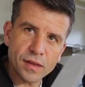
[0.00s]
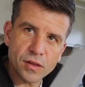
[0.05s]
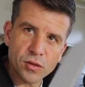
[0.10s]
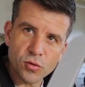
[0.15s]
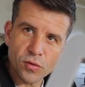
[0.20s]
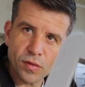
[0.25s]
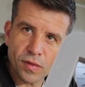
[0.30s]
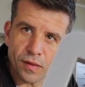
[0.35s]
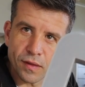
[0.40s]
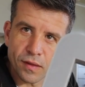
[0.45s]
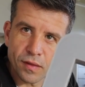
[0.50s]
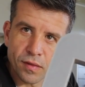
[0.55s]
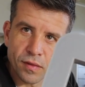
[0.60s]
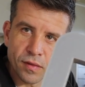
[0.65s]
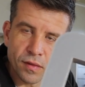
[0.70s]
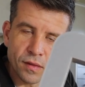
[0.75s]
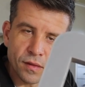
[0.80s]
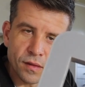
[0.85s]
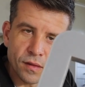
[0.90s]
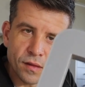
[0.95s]
used
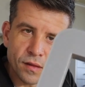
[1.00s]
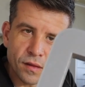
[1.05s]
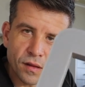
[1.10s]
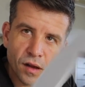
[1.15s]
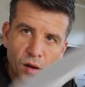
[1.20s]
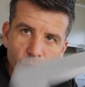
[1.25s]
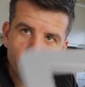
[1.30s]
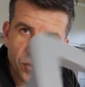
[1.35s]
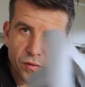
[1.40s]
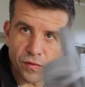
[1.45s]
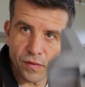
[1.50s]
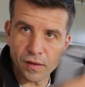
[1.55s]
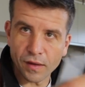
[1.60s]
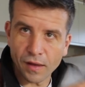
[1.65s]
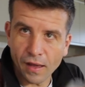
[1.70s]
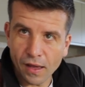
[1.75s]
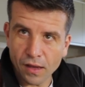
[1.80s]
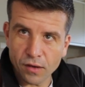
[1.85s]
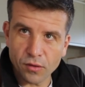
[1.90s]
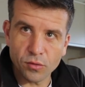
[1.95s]
this, I'll put the
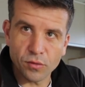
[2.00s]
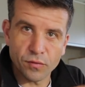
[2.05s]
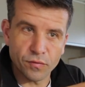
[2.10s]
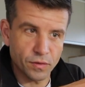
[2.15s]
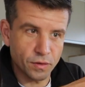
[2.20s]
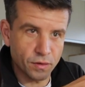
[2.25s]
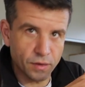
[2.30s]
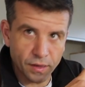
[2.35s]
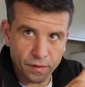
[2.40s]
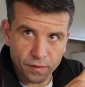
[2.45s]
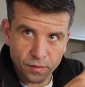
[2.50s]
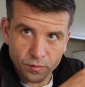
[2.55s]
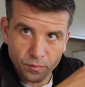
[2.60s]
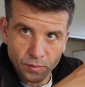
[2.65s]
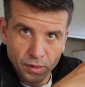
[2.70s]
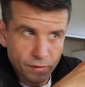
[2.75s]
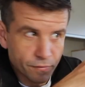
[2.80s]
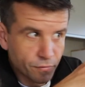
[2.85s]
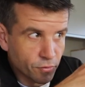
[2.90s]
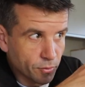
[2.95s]
handle of the guy that
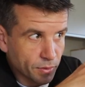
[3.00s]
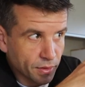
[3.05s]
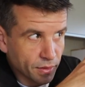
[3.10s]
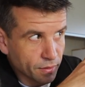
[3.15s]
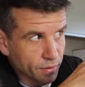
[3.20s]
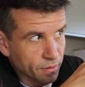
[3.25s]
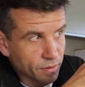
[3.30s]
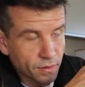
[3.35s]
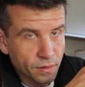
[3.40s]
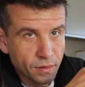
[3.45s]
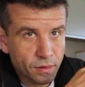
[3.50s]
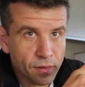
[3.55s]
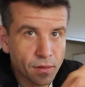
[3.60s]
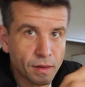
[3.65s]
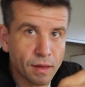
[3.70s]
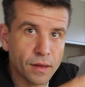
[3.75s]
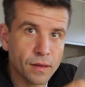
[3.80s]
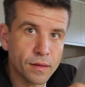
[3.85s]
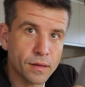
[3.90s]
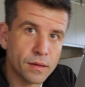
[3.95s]
made it for me
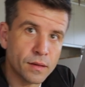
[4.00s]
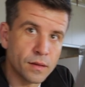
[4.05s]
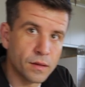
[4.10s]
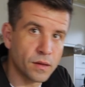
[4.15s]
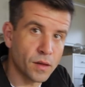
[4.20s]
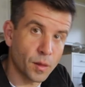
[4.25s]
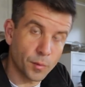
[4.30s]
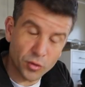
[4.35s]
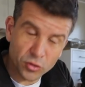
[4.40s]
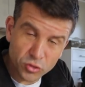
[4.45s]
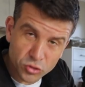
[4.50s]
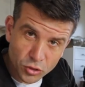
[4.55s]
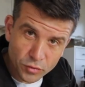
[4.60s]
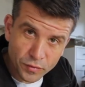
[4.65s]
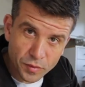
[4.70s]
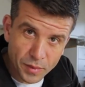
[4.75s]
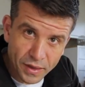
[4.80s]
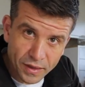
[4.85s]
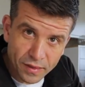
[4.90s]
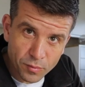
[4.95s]
here. I'm not sure if
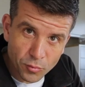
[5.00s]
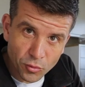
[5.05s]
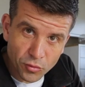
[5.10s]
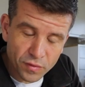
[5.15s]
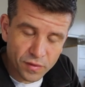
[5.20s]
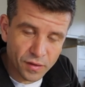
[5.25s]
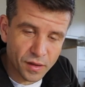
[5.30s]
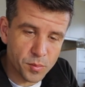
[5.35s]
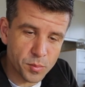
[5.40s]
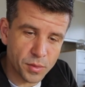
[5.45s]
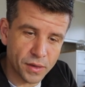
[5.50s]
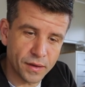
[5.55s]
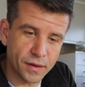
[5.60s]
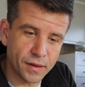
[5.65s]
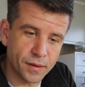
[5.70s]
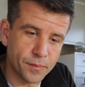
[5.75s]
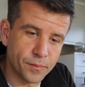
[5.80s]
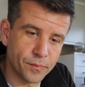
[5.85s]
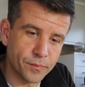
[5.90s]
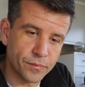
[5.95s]
he makes them all the time, but
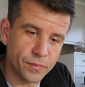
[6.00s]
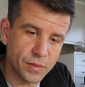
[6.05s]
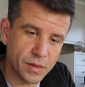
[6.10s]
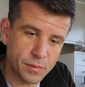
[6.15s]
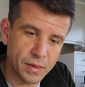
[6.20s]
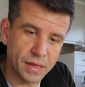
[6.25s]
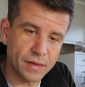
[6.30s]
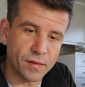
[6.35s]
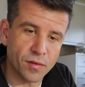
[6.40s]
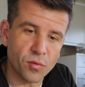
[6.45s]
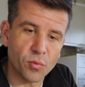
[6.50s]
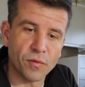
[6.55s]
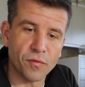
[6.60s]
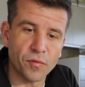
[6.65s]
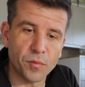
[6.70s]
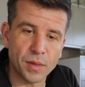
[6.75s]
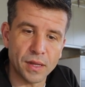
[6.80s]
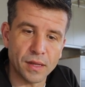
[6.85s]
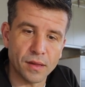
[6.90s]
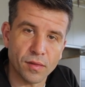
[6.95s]
he made this one
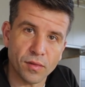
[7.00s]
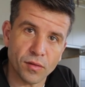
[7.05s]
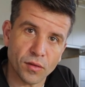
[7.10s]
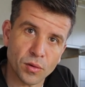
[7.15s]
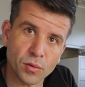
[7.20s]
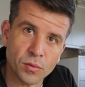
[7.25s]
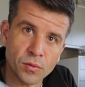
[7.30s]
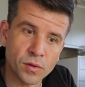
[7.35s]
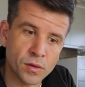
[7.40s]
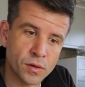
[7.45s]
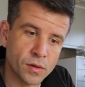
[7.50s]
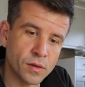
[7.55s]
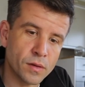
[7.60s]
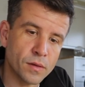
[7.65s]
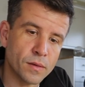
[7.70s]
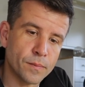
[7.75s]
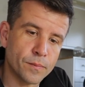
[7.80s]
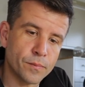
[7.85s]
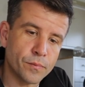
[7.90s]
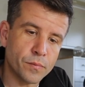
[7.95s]
for me, so
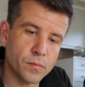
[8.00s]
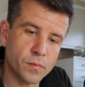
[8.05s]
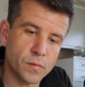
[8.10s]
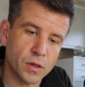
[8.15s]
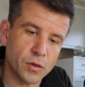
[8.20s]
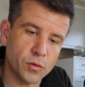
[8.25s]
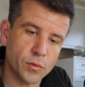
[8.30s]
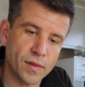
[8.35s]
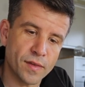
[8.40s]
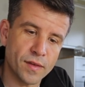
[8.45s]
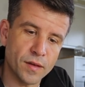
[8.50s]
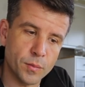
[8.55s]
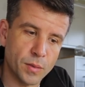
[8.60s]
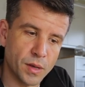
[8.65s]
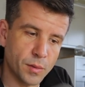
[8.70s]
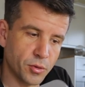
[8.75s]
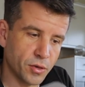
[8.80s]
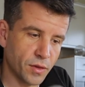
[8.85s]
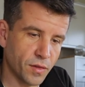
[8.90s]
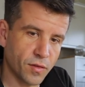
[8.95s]
you can always hit him
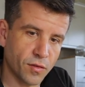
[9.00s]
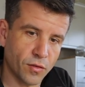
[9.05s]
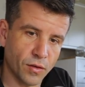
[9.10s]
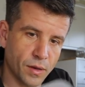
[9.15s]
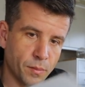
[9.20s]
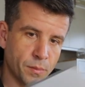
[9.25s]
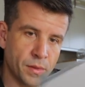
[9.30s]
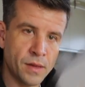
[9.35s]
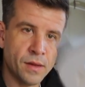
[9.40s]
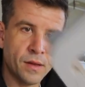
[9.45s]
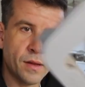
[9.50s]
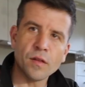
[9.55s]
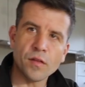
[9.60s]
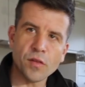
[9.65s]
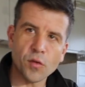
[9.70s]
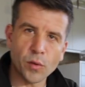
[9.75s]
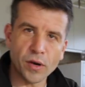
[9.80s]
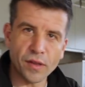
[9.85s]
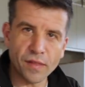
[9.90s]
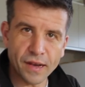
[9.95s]
up on Instagram.
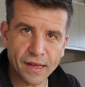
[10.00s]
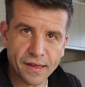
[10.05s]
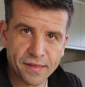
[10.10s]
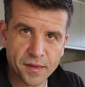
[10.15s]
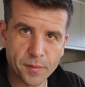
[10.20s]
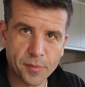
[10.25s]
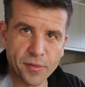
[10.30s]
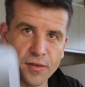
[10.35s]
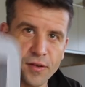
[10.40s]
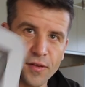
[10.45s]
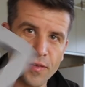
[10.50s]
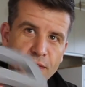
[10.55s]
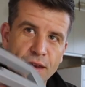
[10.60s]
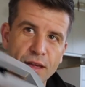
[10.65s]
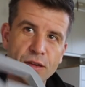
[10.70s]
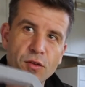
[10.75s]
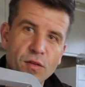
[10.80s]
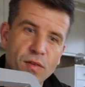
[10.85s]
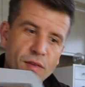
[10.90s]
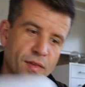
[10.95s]
So one of the last episodes that I
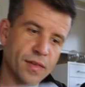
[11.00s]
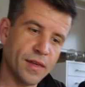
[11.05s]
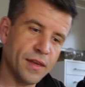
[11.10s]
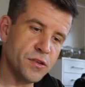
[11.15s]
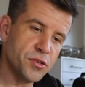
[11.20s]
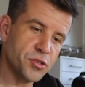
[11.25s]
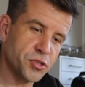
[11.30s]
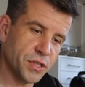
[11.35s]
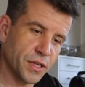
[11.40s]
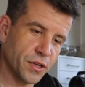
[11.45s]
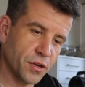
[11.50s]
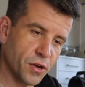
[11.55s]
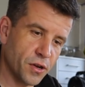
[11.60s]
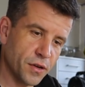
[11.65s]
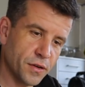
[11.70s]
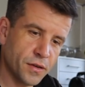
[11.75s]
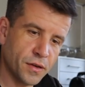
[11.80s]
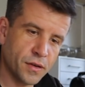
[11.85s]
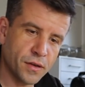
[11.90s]
used this hinge jig on,